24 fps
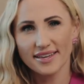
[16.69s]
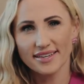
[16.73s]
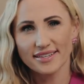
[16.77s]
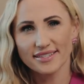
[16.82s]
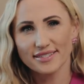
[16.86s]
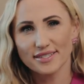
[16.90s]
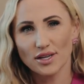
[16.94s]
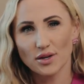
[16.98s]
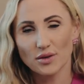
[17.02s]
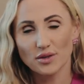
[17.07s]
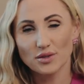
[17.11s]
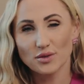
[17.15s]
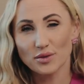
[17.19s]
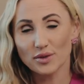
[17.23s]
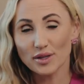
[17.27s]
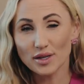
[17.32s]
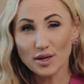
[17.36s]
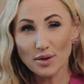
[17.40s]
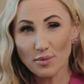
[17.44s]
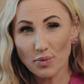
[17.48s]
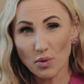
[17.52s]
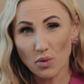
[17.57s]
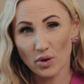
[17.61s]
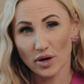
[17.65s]
So it's really
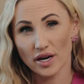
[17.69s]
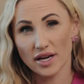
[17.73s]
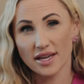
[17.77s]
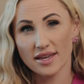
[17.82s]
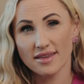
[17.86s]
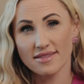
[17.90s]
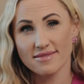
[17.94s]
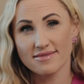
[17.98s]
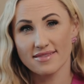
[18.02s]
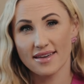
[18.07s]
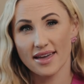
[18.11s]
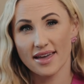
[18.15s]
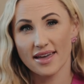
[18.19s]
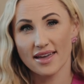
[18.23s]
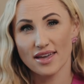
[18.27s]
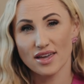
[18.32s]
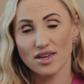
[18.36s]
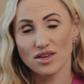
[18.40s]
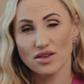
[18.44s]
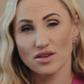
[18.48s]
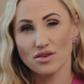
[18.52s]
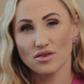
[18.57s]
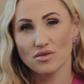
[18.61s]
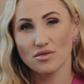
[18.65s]
important that
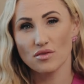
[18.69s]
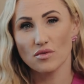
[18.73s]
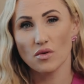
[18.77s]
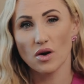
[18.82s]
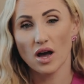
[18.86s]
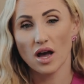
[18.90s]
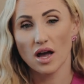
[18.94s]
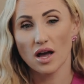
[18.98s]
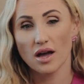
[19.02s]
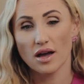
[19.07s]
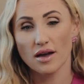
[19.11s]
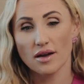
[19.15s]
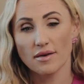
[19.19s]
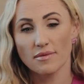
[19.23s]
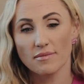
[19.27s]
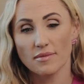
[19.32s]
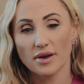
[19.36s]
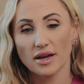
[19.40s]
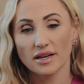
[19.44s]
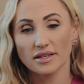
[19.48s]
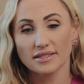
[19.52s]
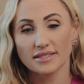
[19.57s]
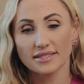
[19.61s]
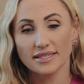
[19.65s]
you
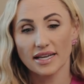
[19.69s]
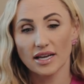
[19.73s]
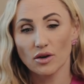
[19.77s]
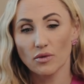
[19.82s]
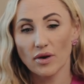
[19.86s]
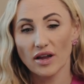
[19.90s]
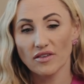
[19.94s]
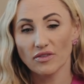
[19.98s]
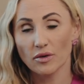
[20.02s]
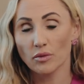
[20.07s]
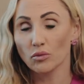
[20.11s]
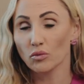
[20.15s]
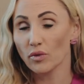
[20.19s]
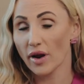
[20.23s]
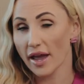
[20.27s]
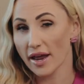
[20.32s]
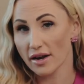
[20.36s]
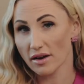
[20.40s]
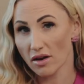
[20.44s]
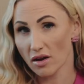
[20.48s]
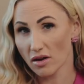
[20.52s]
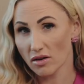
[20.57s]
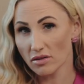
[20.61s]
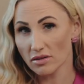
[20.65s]
stay away from
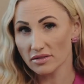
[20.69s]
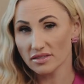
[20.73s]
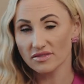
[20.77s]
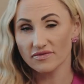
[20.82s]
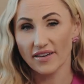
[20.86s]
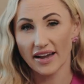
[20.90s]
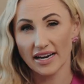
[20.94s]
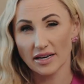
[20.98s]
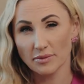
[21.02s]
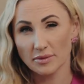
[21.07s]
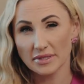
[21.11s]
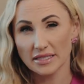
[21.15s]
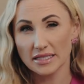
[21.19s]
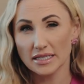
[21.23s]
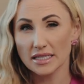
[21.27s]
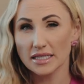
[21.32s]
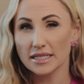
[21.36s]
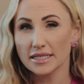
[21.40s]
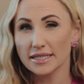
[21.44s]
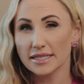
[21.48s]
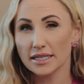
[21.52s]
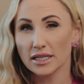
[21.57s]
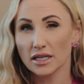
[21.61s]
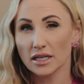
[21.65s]
retinols, vitamin C
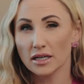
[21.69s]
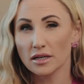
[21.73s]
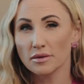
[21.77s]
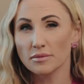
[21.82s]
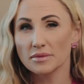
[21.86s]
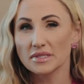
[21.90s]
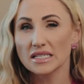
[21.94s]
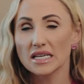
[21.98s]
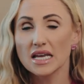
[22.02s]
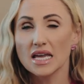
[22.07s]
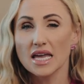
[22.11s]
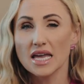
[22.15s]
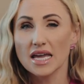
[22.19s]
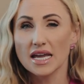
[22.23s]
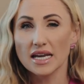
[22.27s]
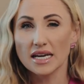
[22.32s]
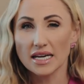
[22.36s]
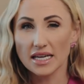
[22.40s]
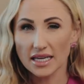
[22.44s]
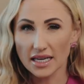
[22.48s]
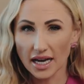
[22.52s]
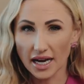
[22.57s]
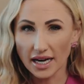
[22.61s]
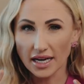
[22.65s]
serums,
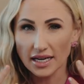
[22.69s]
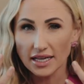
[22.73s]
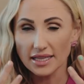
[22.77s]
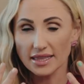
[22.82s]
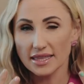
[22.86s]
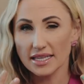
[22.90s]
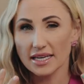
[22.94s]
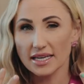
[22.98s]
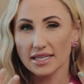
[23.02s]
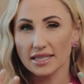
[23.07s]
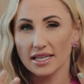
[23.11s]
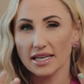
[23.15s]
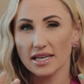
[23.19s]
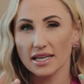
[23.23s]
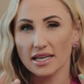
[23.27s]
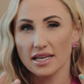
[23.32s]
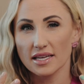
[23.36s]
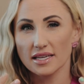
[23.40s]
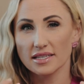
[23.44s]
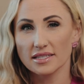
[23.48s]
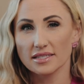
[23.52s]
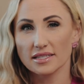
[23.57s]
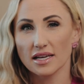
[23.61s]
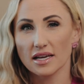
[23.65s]
any kind of thing that
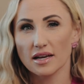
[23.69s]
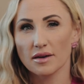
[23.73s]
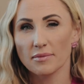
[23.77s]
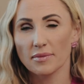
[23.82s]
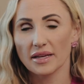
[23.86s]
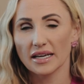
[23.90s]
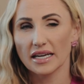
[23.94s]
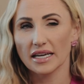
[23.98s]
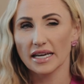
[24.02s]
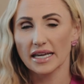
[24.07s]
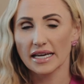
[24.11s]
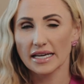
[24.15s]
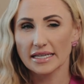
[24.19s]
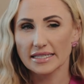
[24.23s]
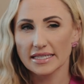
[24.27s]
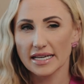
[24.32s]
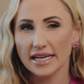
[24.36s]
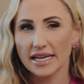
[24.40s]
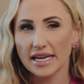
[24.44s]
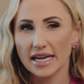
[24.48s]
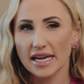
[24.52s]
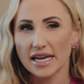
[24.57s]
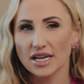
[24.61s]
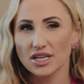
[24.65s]
is like an
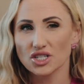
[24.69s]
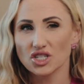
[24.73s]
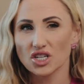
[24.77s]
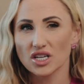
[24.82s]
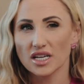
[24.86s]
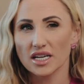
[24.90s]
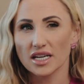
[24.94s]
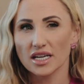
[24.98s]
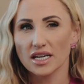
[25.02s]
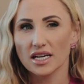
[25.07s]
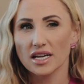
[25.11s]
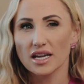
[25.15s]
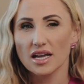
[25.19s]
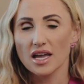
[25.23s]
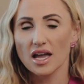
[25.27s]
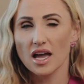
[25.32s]
anti-aging,